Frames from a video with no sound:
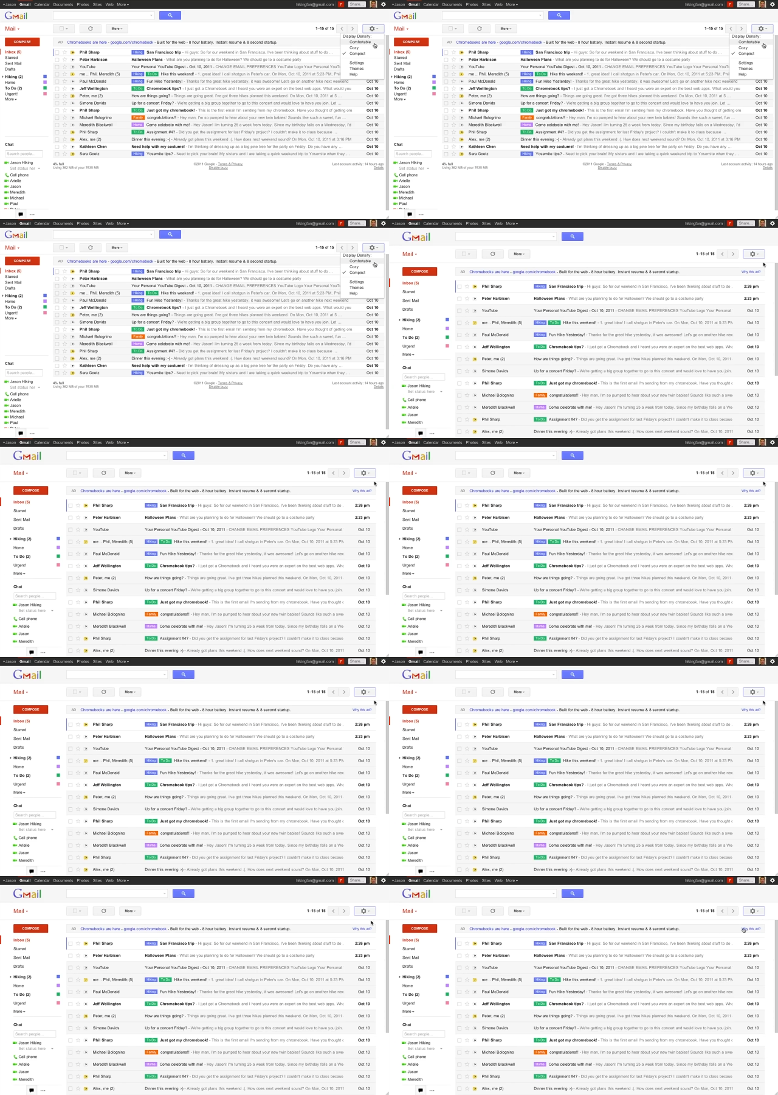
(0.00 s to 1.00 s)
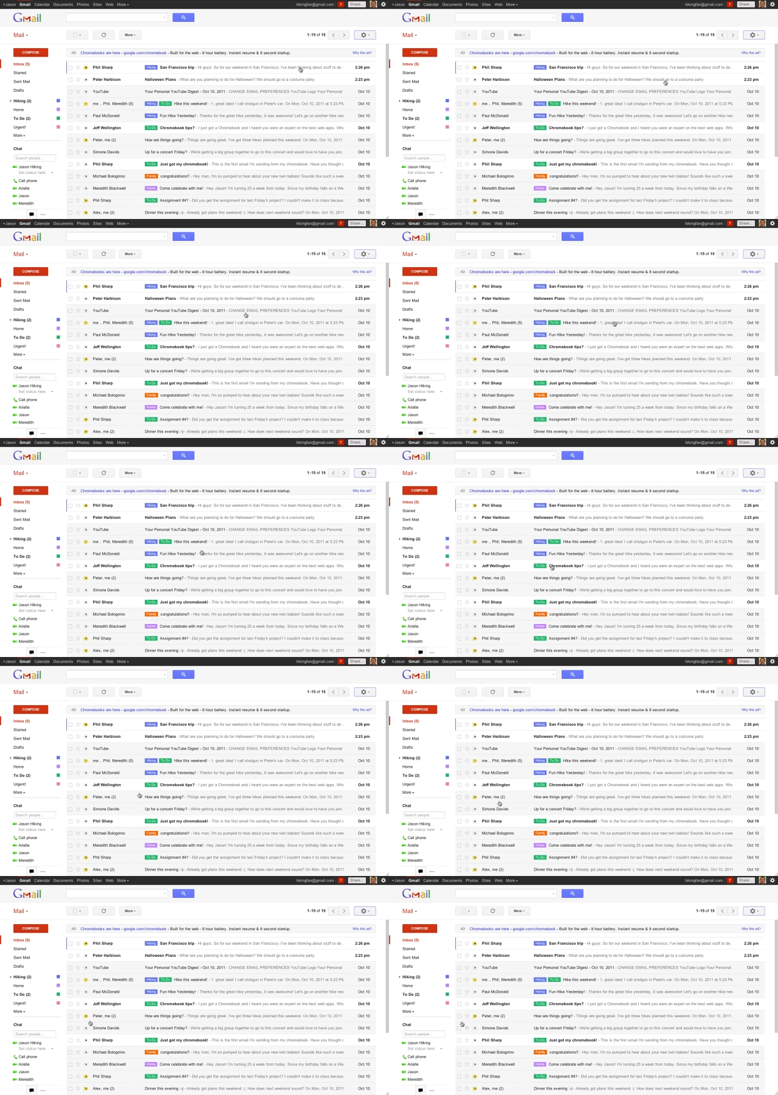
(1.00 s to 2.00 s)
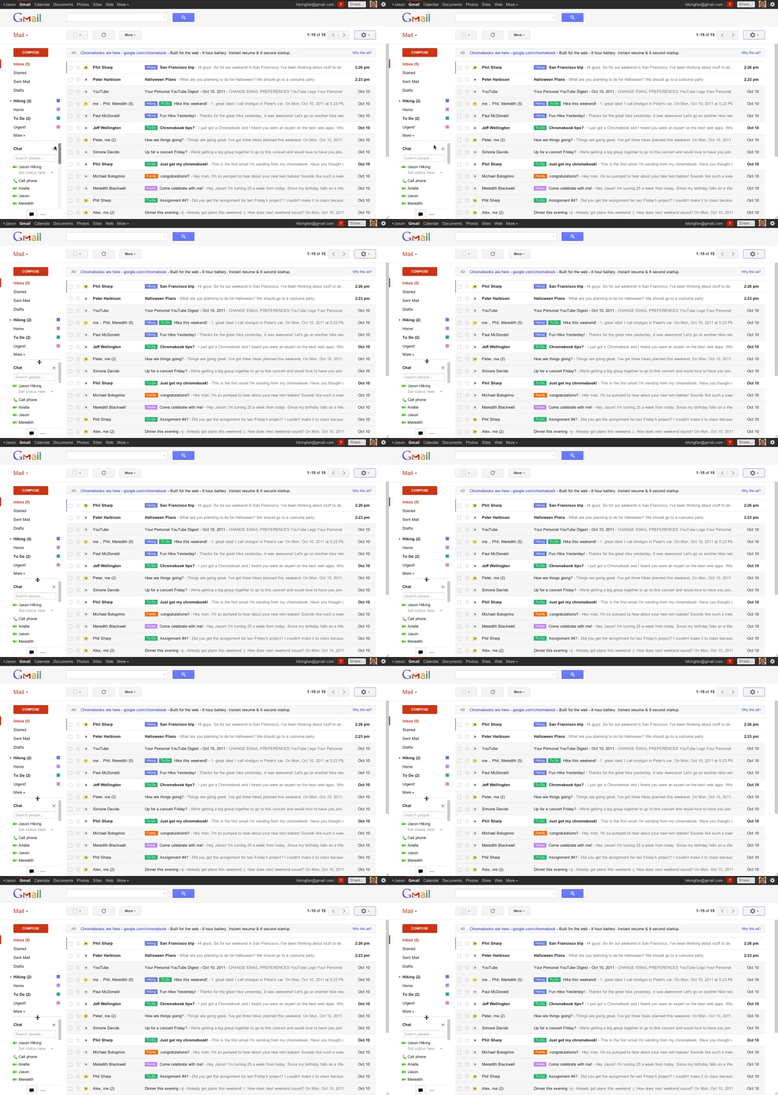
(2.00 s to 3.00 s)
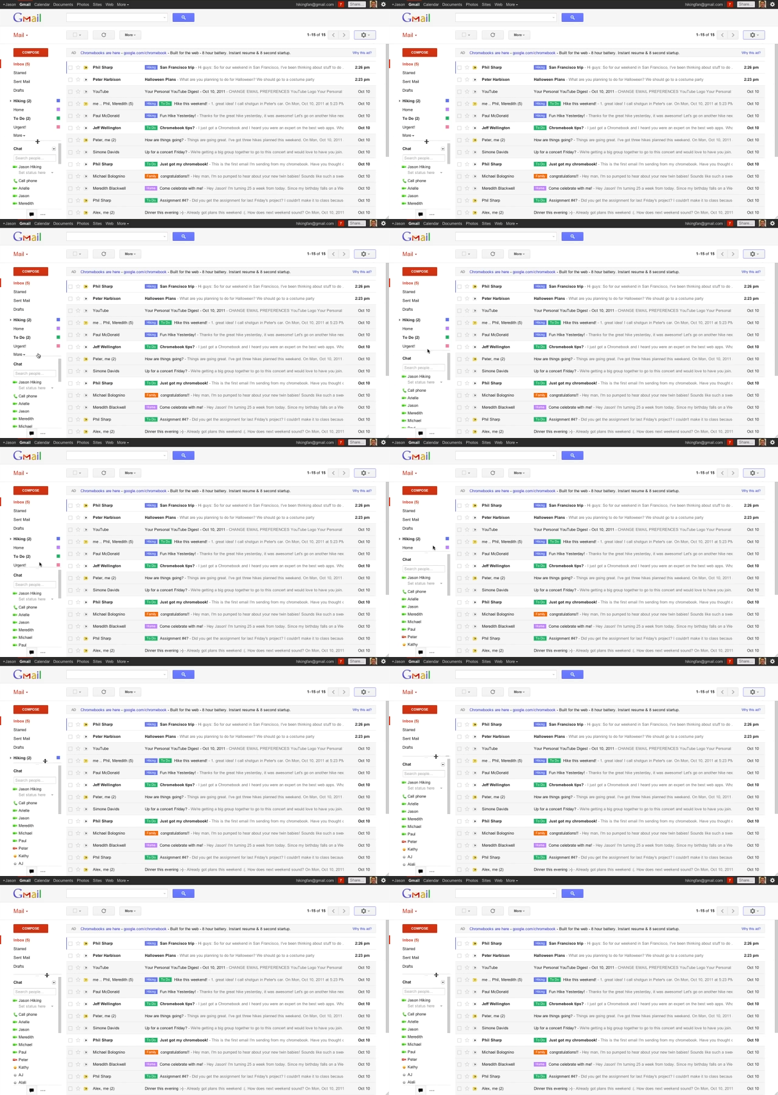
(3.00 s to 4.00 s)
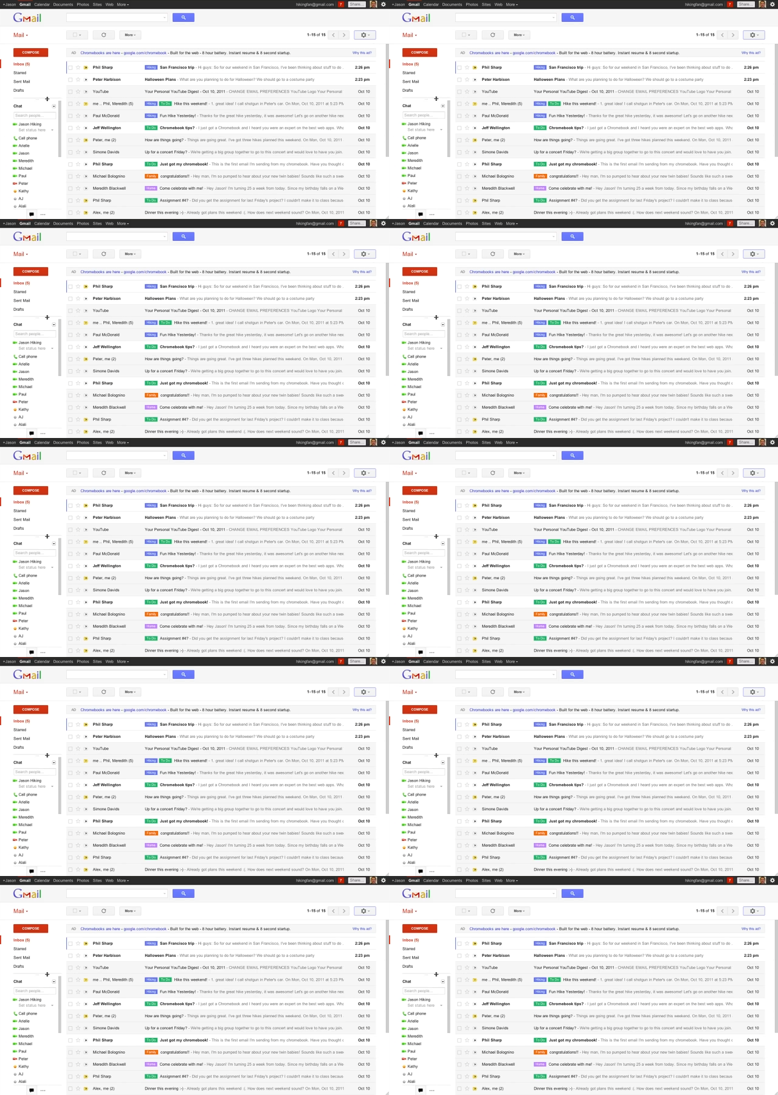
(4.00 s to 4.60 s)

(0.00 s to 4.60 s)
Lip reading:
Nobody's mouth can be seen.